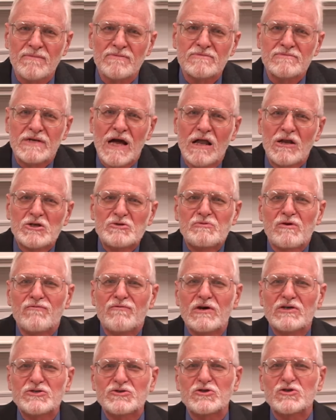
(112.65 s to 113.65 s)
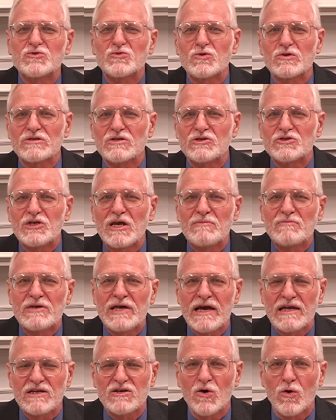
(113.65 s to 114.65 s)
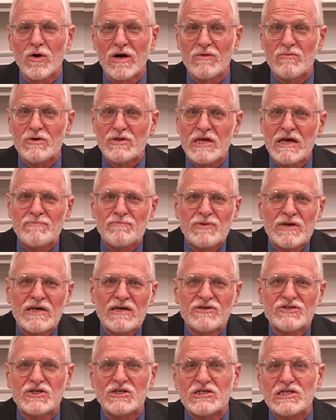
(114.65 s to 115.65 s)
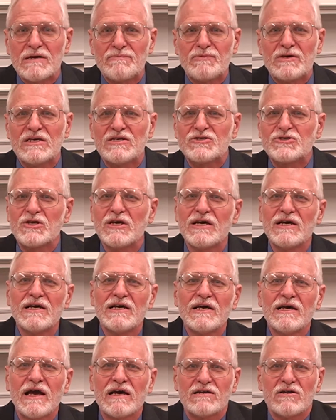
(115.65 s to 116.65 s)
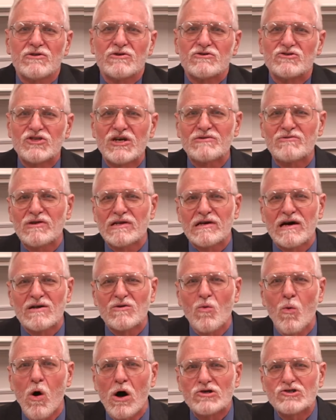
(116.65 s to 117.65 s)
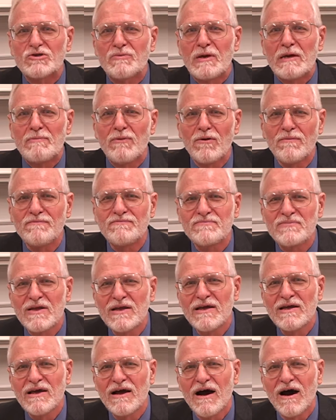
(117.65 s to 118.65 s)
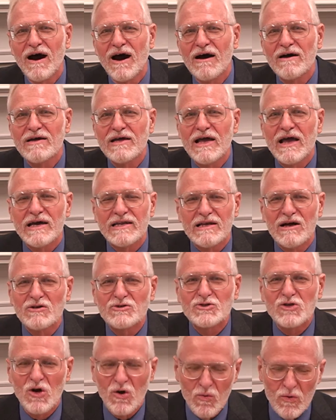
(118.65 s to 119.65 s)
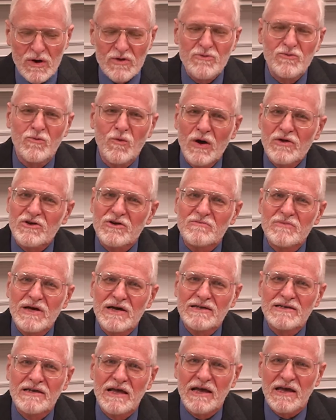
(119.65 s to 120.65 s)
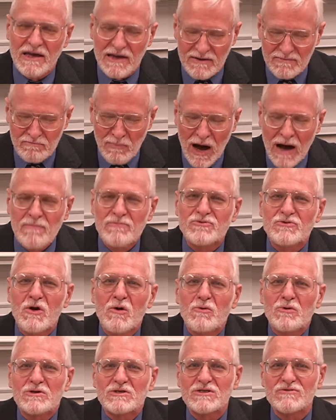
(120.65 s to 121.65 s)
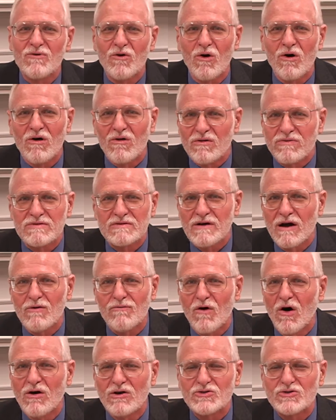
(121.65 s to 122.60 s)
College professors were in the same category with hippies and yippies and other generally unwashed people, and also with weathermen and bomb throwers of all